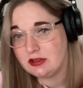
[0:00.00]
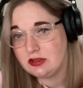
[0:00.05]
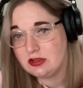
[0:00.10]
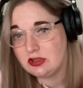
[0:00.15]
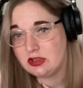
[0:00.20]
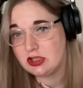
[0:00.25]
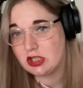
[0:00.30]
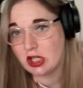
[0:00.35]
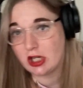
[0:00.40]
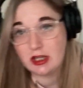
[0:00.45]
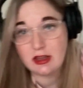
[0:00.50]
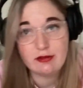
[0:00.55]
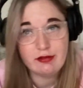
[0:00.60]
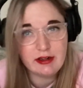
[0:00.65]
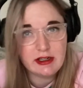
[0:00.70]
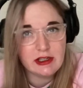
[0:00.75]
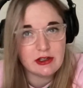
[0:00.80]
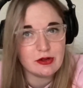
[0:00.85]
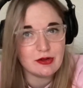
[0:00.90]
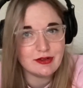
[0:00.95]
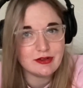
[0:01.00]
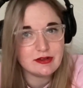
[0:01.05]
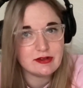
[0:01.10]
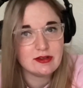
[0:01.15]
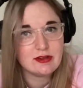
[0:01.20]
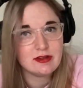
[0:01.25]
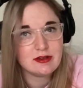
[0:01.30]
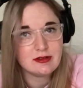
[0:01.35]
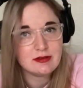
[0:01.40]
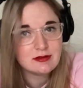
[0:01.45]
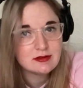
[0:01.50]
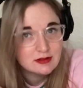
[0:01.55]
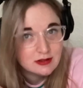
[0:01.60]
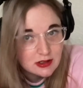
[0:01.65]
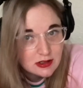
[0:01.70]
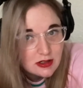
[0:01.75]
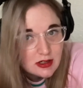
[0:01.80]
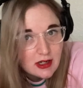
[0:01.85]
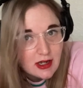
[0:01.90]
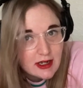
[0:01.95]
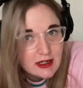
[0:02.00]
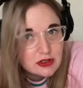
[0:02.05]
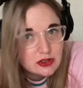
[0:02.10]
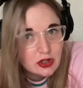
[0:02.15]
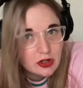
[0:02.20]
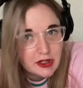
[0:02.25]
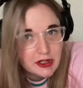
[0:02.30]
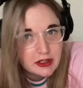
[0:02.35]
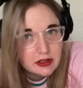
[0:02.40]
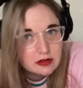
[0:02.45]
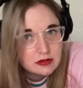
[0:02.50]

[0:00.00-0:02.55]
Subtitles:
to the videos. Enjoy.